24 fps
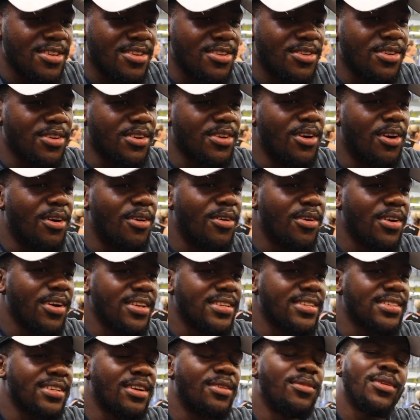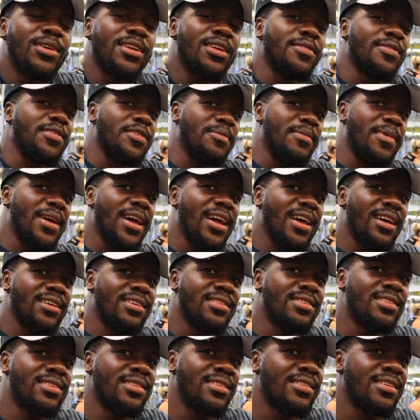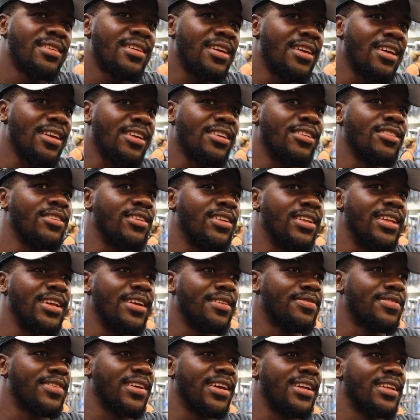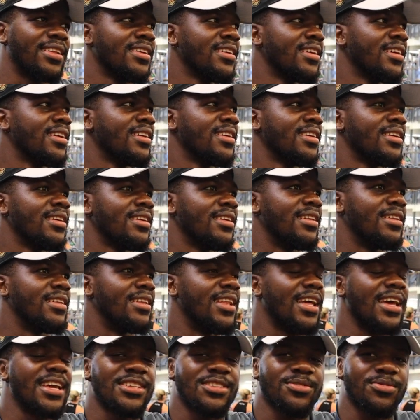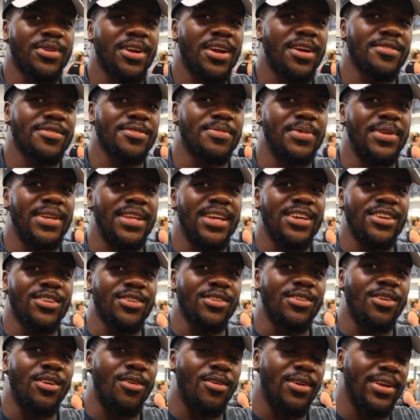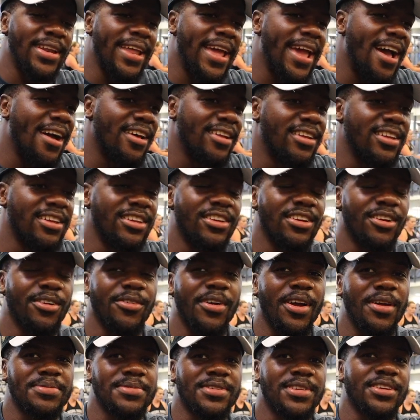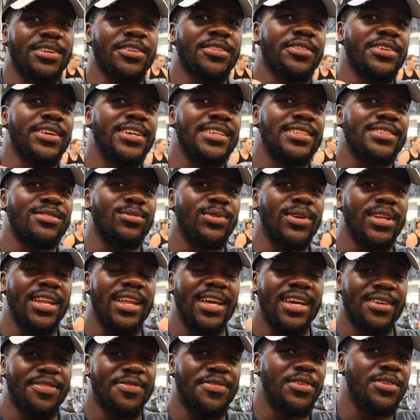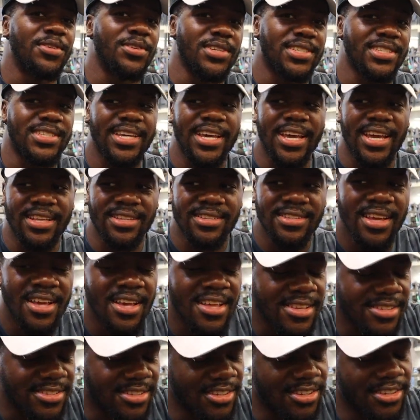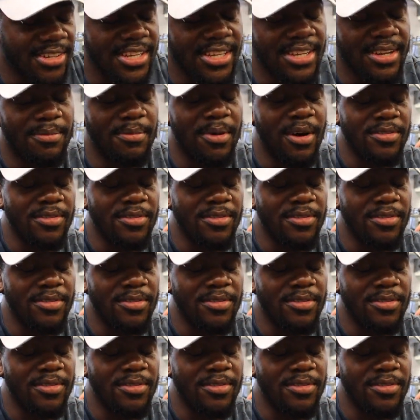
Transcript: you're going somewhat of your max and you're lifting less reps, but then you're going down and your reps increase with fewer sets. So you're getting the